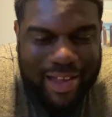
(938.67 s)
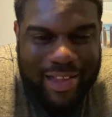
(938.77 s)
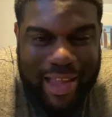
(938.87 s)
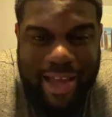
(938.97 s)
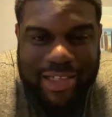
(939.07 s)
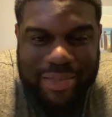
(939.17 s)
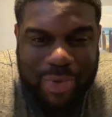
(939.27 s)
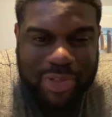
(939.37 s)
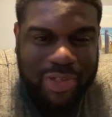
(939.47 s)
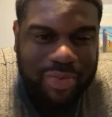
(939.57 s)
That is the
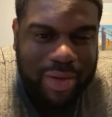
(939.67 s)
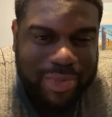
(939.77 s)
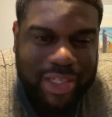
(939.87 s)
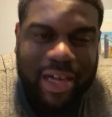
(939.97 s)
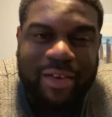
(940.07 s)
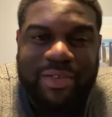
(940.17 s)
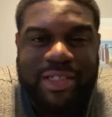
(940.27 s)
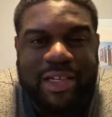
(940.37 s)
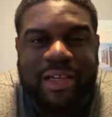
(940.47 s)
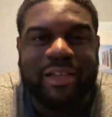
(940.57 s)
most corrupt shit I've ever
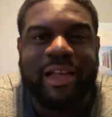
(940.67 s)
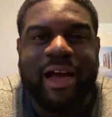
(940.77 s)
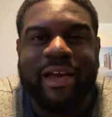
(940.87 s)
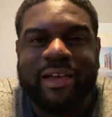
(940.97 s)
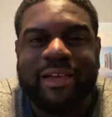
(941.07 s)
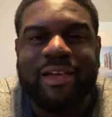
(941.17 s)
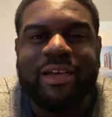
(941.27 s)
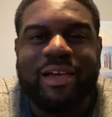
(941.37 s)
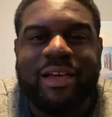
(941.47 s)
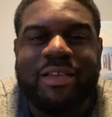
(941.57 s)
seen. Like,
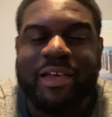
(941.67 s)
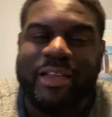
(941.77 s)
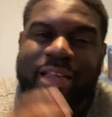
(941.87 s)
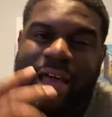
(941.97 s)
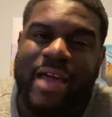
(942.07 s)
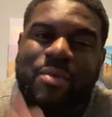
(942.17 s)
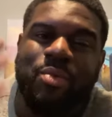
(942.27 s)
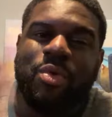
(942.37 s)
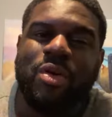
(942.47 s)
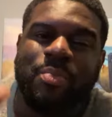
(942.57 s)
the day when
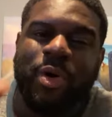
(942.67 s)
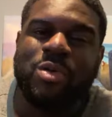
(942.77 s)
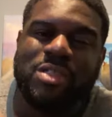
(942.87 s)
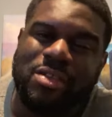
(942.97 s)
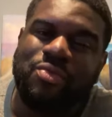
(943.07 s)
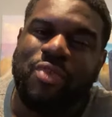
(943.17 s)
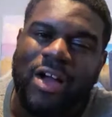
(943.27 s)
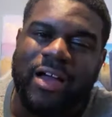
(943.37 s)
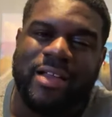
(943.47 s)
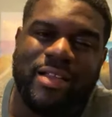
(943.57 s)
we were supposed to
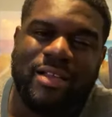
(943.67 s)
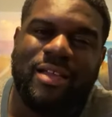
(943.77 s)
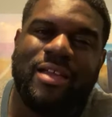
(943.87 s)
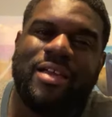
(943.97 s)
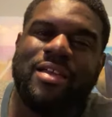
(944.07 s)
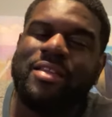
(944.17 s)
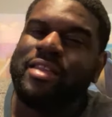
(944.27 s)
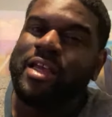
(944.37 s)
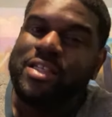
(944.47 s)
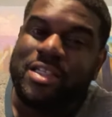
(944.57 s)
run,
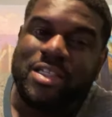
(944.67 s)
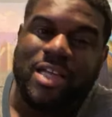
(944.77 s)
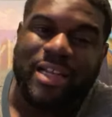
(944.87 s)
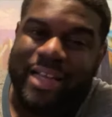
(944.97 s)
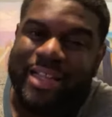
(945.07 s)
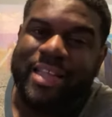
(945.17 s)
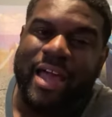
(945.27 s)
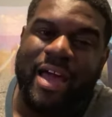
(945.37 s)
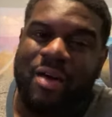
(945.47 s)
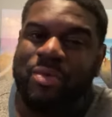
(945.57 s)
they shut it
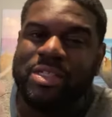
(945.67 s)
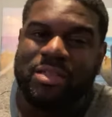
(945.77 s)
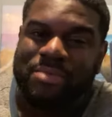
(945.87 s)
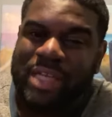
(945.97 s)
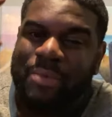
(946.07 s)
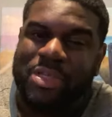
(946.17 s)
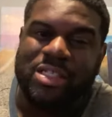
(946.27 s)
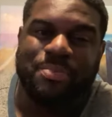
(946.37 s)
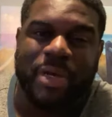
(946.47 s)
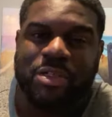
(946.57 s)
down with some type of
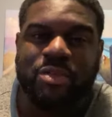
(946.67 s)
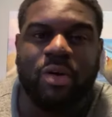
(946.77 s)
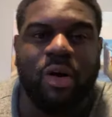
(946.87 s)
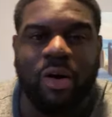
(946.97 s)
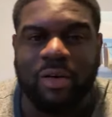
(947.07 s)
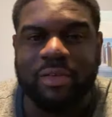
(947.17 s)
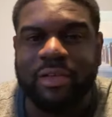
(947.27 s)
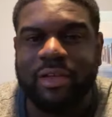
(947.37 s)
special halt.